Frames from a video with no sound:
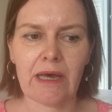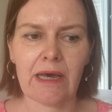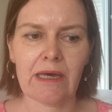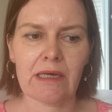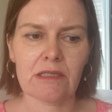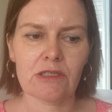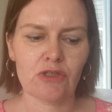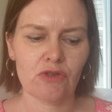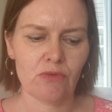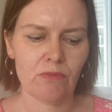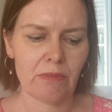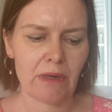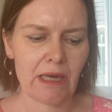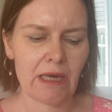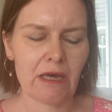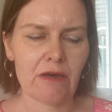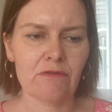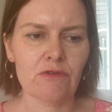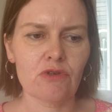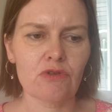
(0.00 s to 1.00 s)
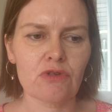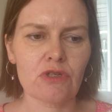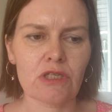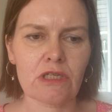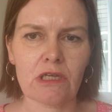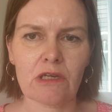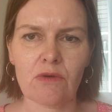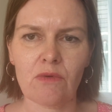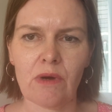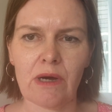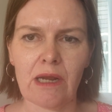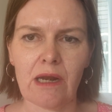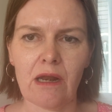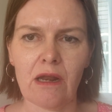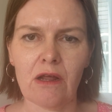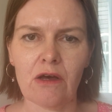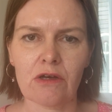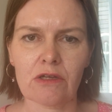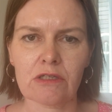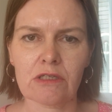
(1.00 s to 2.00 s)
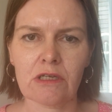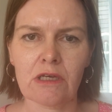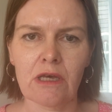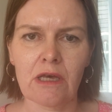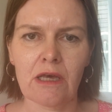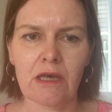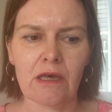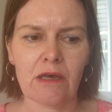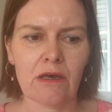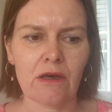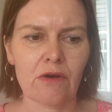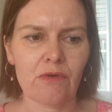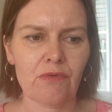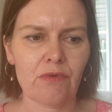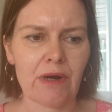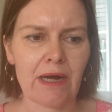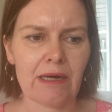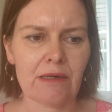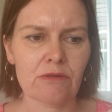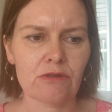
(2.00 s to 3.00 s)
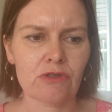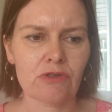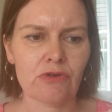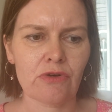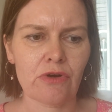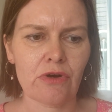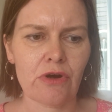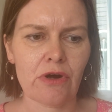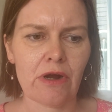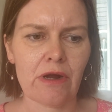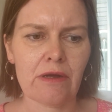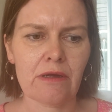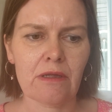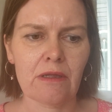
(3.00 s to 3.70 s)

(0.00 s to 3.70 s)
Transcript: and you may have used it quite a lot around her